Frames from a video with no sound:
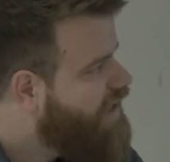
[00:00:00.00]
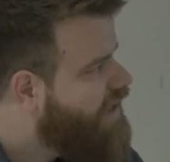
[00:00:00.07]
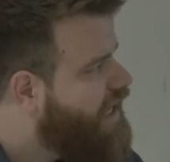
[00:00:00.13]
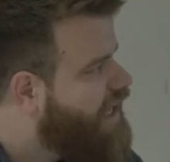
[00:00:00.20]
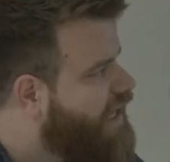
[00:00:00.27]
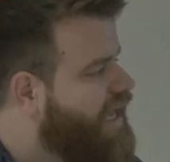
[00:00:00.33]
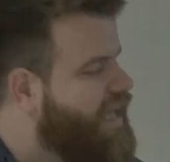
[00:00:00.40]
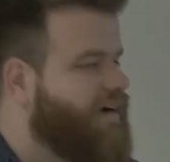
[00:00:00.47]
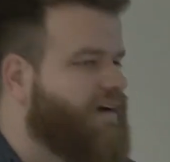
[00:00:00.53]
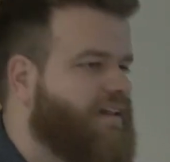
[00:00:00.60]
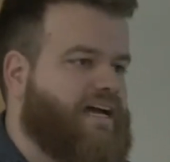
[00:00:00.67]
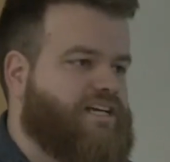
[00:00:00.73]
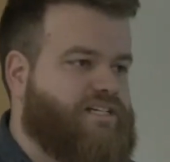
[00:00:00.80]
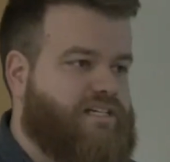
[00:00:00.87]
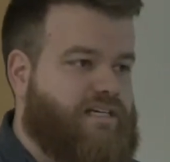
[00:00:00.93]
and it'll
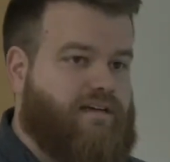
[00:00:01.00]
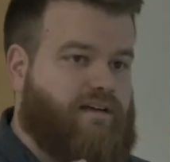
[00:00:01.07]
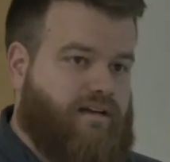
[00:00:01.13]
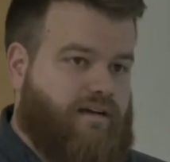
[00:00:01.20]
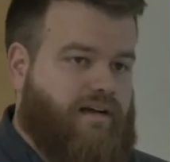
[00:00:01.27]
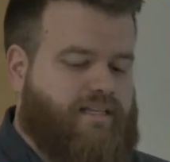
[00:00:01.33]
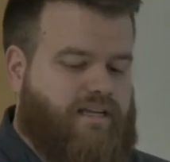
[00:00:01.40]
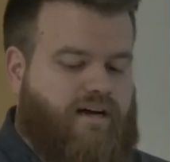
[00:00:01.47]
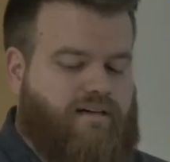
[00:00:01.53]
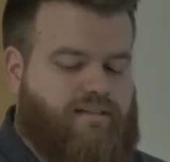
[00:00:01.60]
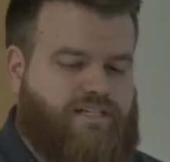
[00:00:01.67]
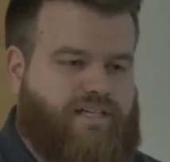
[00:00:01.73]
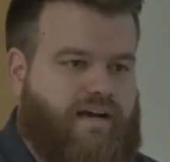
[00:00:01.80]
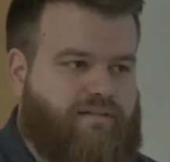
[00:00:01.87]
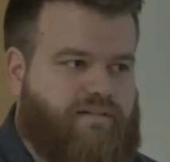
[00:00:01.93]
actually
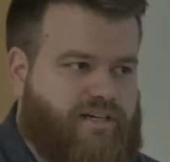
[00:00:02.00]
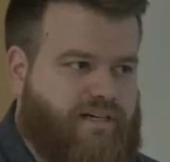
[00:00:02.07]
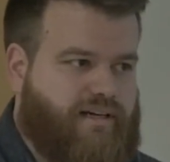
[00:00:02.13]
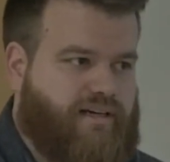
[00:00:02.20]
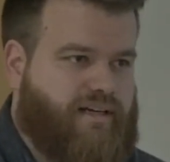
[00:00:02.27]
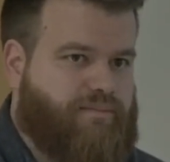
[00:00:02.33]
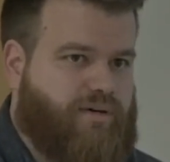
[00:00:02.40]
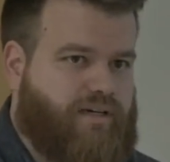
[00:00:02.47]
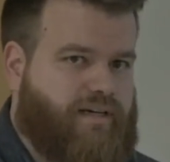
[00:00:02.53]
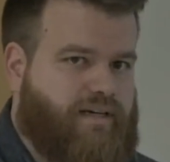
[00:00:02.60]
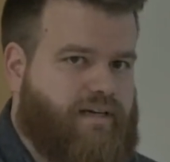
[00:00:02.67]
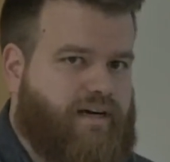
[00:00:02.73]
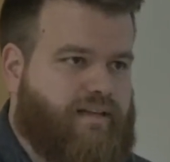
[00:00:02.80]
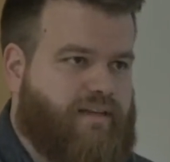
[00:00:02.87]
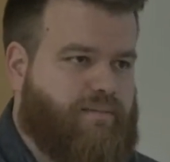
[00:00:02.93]
acknowledge that return and put it
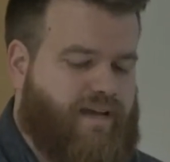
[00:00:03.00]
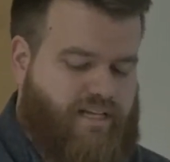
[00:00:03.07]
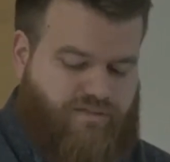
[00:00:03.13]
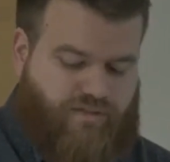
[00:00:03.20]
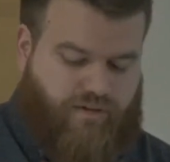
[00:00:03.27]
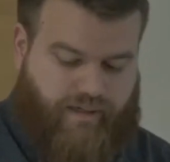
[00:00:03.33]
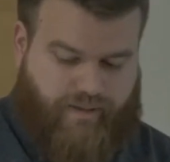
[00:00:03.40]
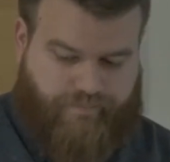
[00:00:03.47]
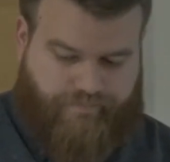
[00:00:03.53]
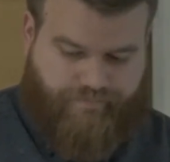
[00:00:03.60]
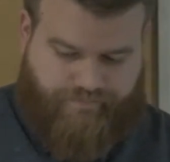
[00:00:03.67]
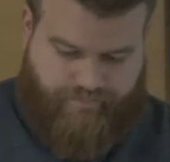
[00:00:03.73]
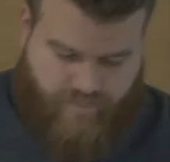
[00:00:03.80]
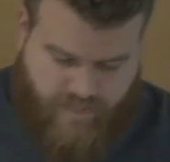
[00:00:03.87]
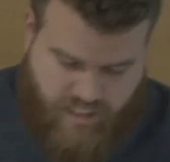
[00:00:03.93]
on the page for you.
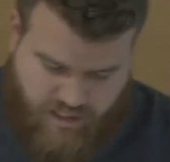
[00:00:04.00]
It's